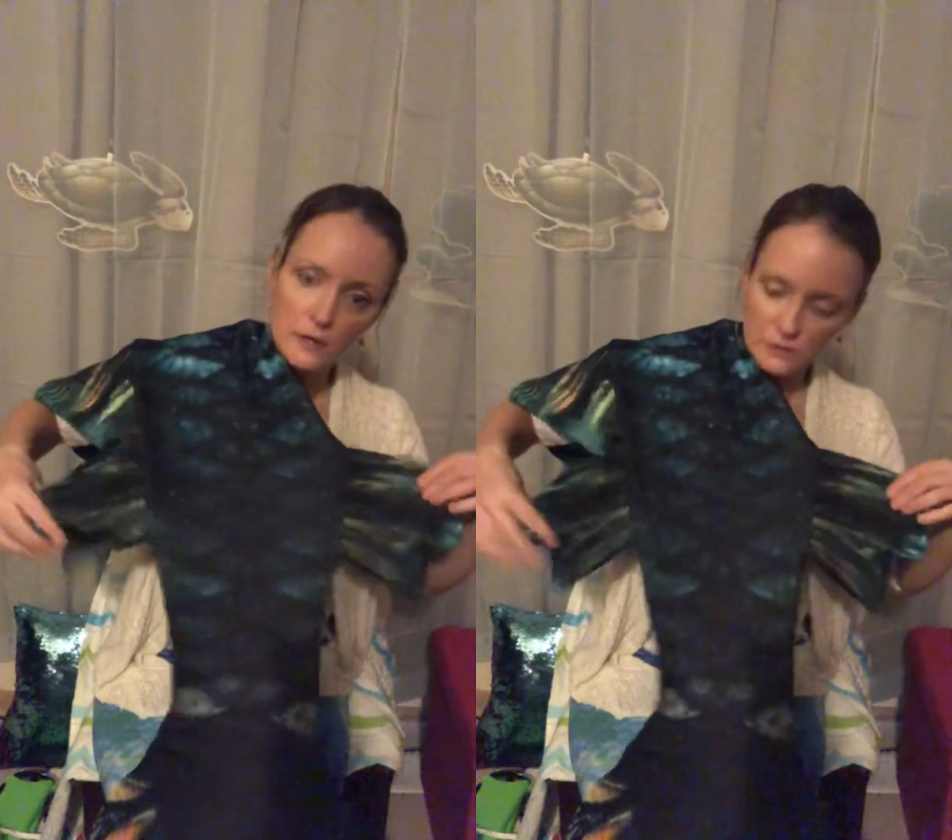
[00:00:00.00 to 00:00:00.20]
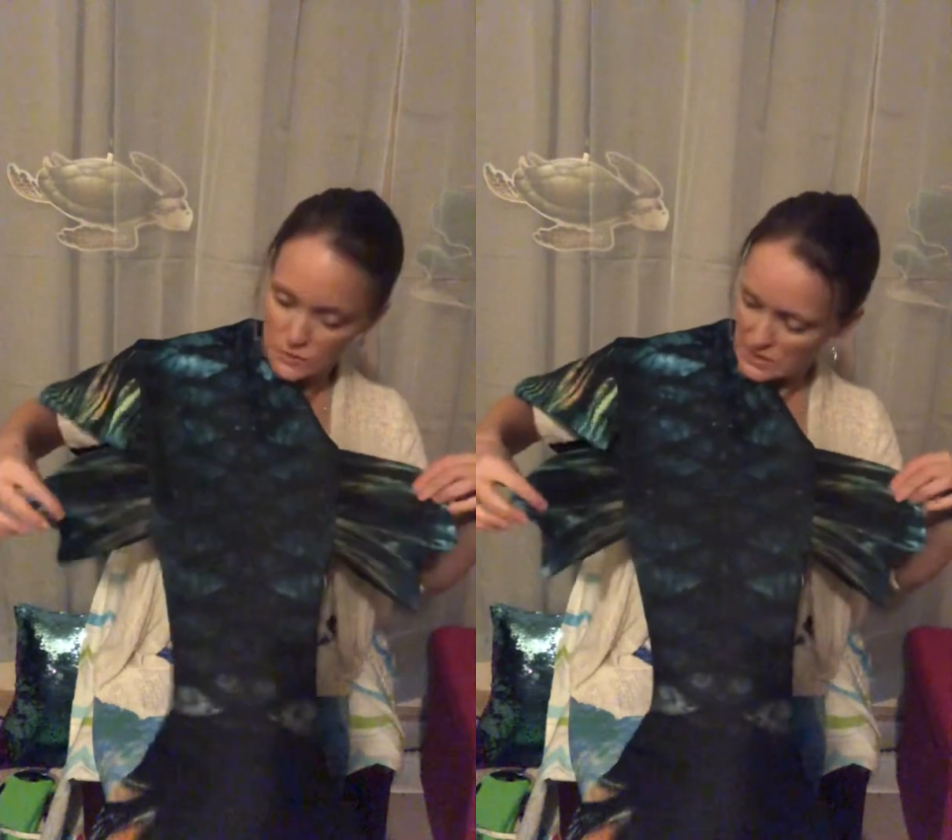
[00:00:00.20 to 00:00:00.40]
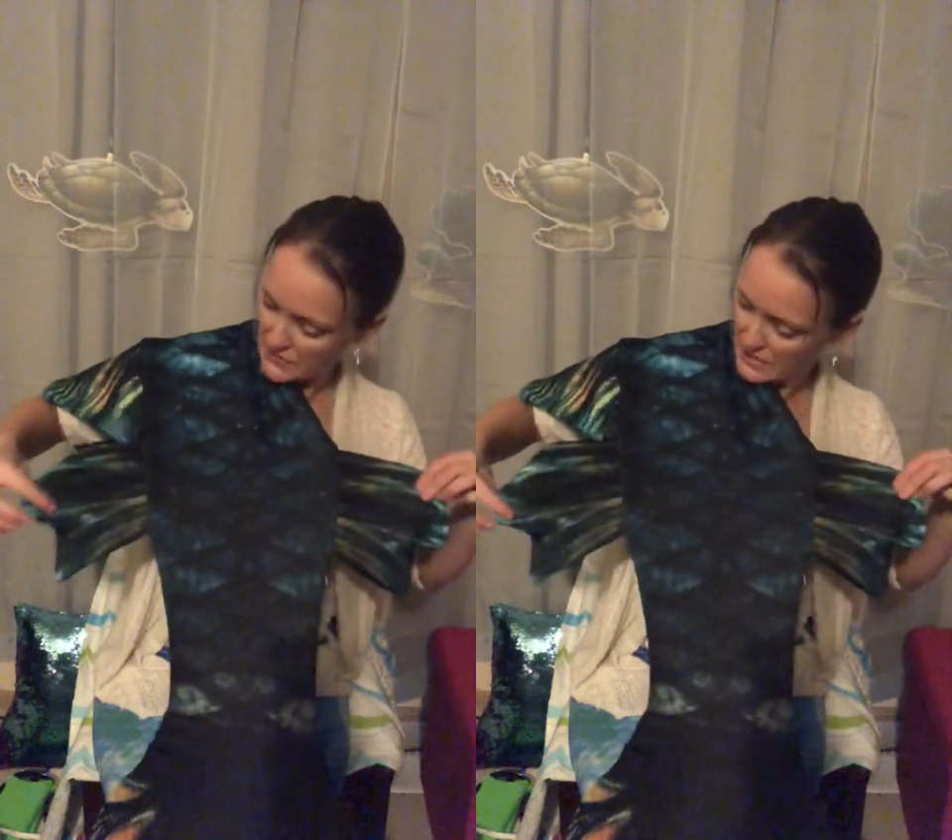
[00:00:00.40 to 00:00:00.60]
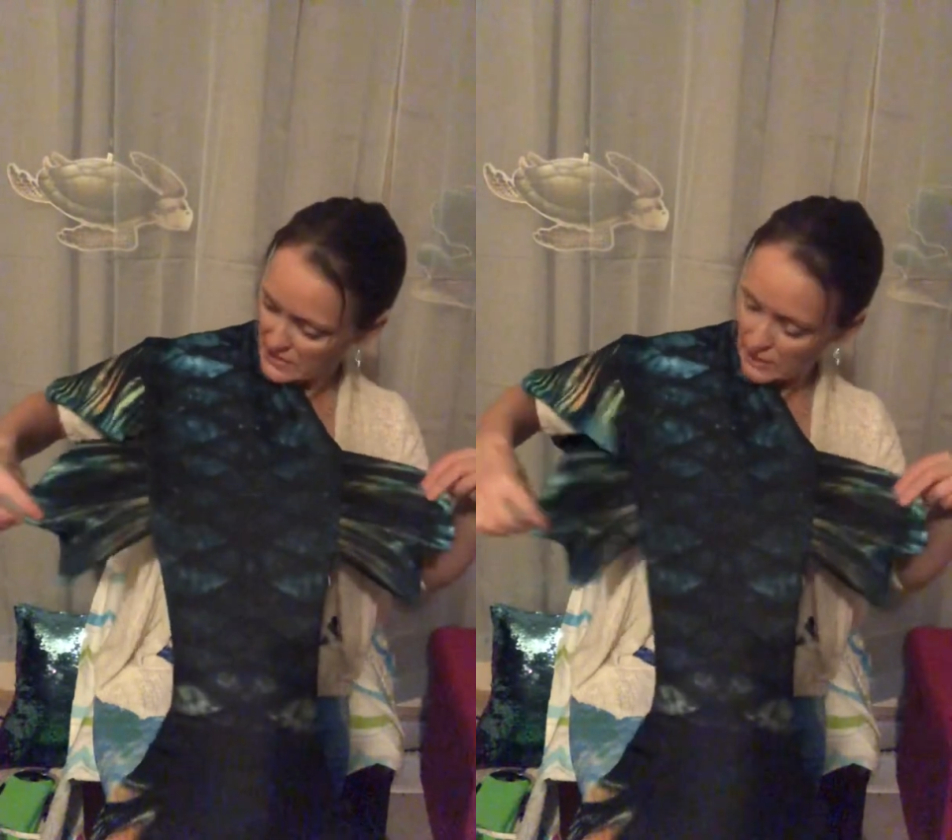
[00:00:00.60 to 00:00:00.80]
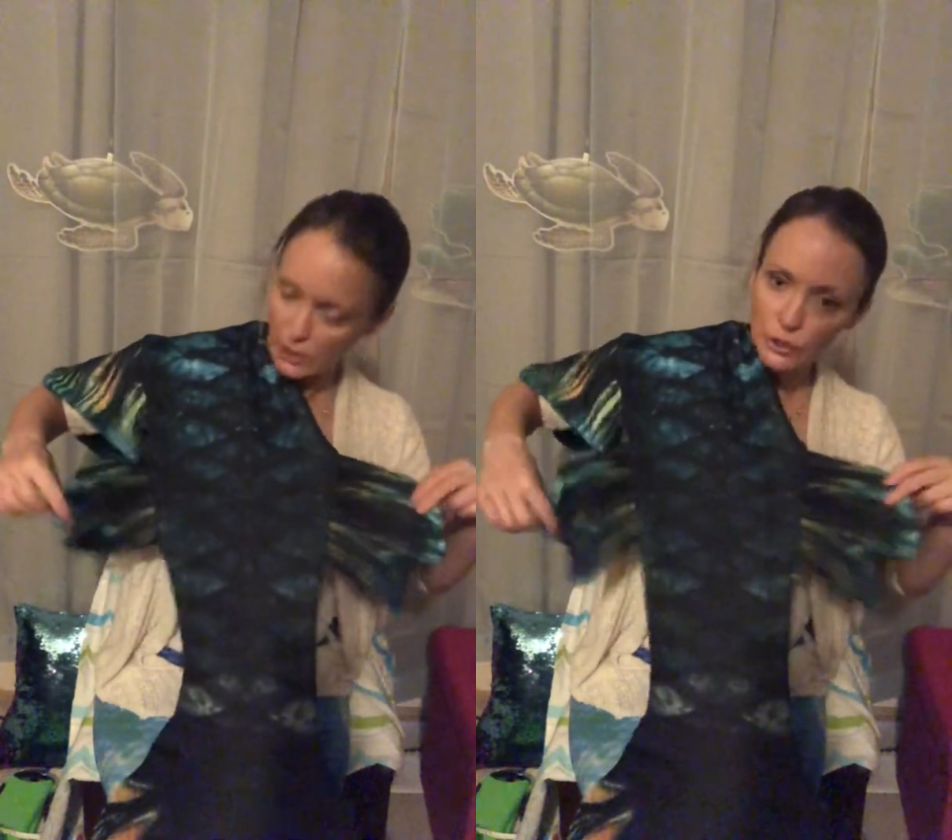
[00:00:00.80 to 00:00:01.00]
So it's got these
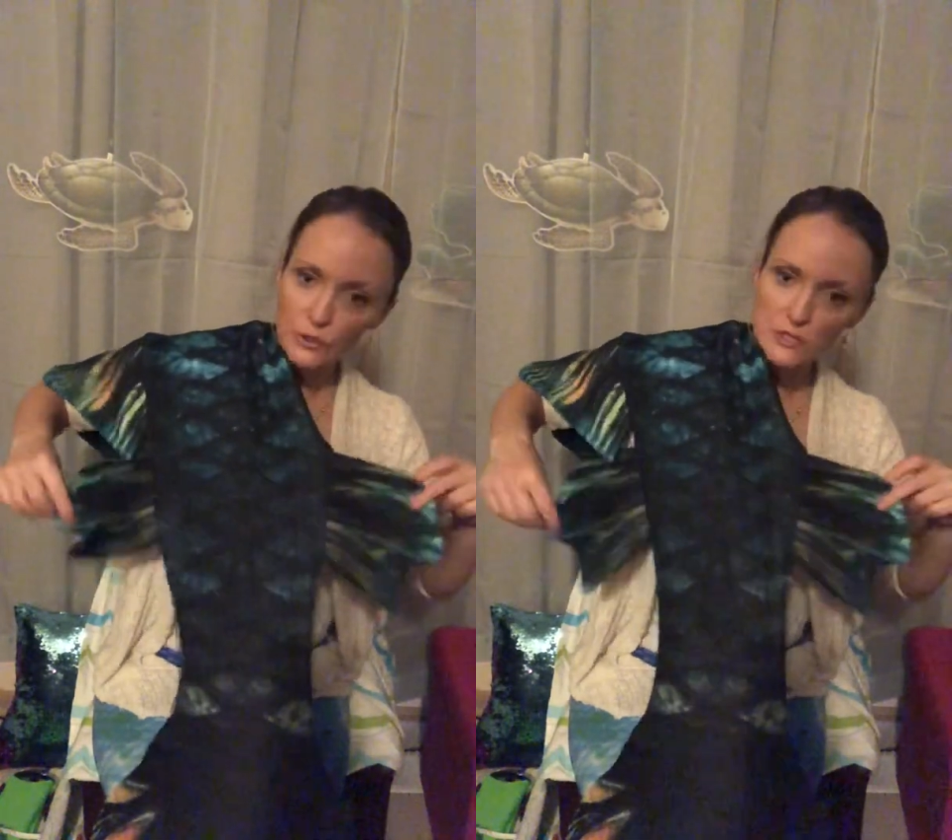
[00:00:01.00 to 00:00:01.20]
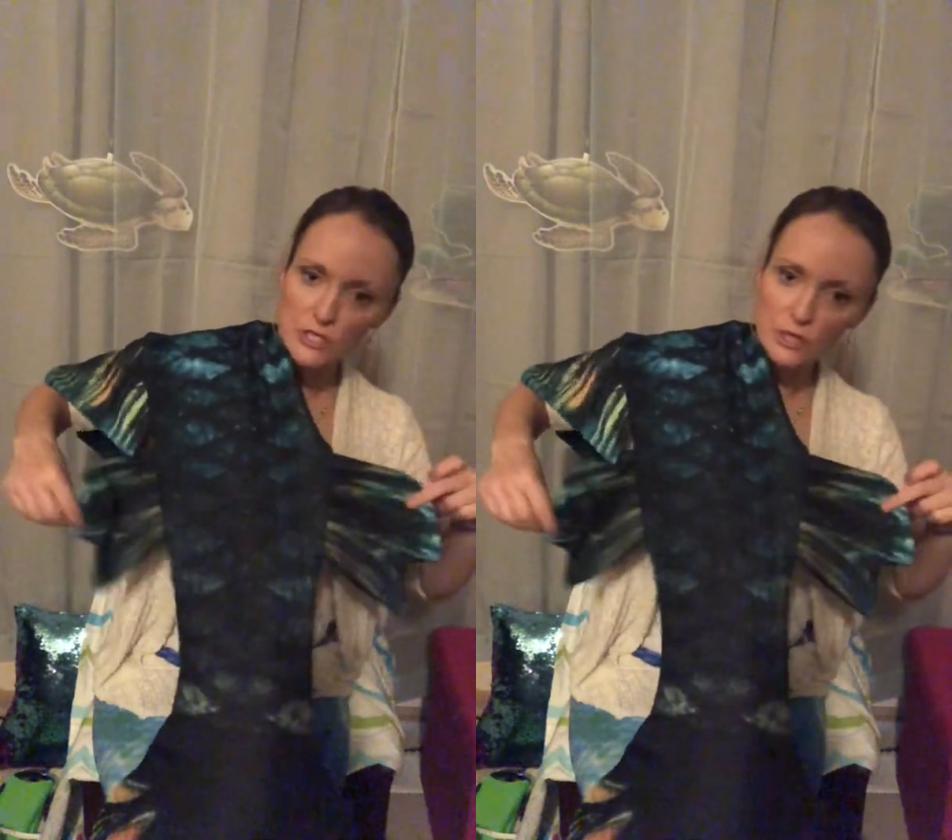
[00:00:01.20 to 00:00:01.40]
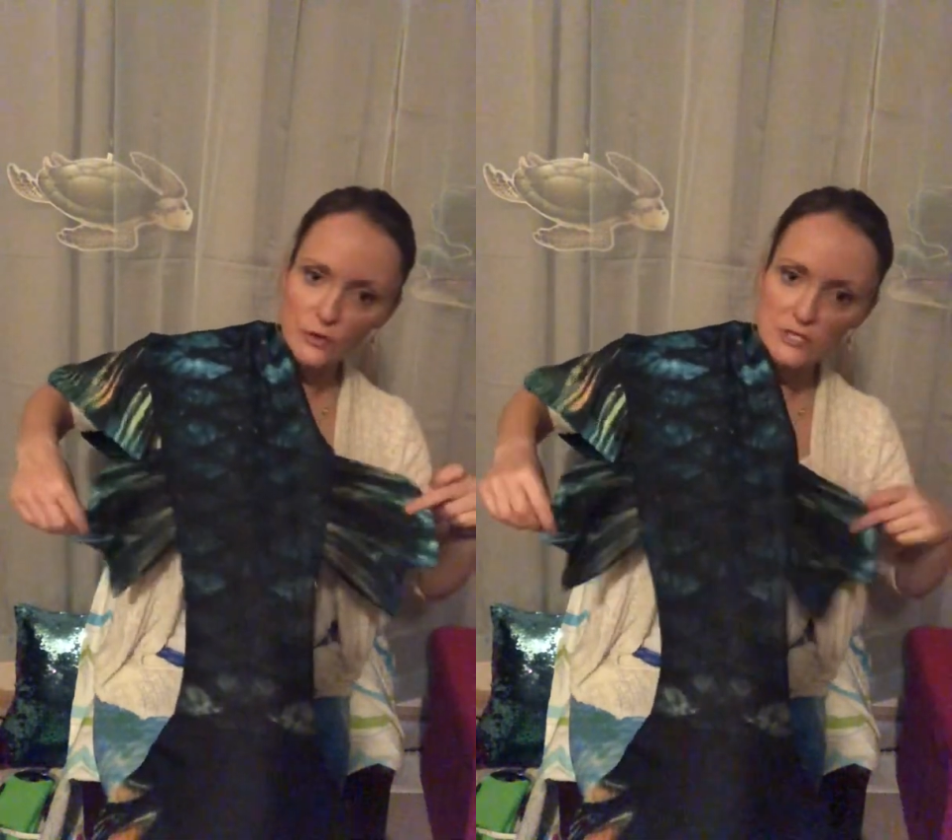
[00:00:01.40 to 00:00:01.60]
little dudes too,